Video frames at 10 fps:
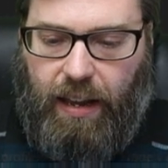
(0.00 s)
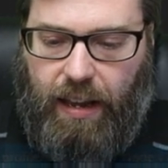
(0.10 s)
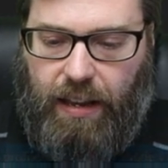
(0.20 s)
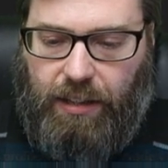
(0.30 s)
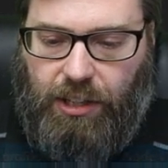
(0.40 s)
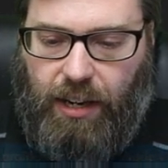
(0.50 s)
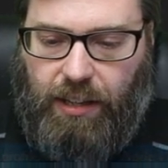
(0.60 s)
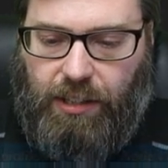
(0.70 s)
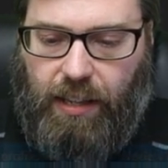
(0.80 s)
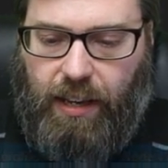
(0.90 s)
and
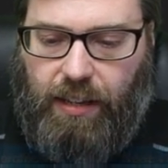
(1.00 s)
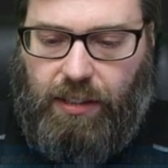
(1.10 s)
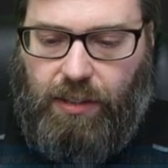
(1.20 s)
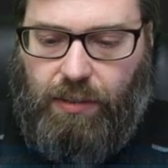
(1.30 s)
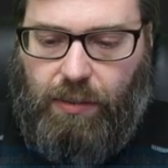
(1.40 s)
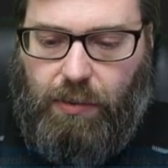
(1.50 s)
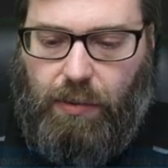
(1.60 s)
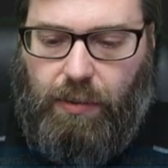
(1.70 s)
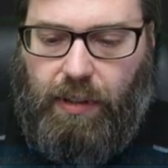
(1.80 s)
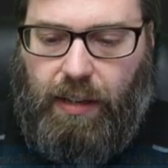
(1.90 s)
change this
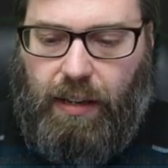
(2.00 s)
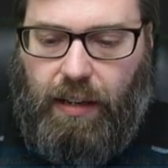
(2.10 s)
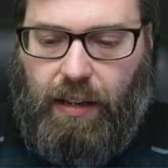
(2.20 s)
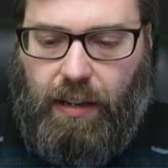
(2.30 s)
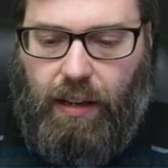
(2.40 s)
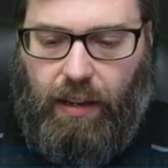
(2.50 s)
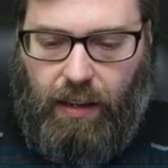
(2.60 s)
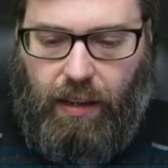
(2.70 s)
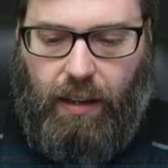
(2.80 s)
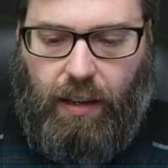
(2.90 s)
to the
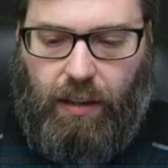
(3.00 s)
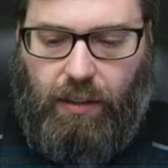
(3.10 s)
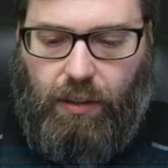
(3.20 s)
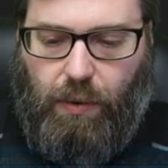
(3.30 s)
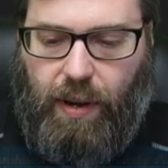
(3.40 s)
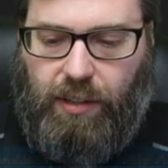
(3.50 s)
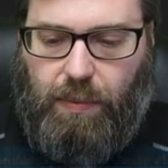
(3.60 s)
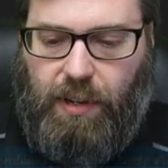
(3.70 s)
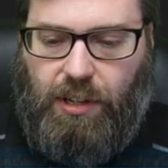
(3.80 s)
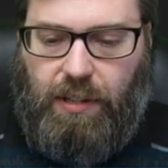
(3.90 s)
US
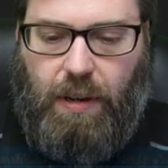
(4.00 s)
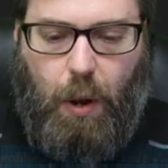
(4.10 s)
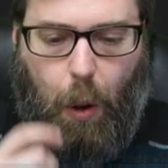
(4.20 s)
region.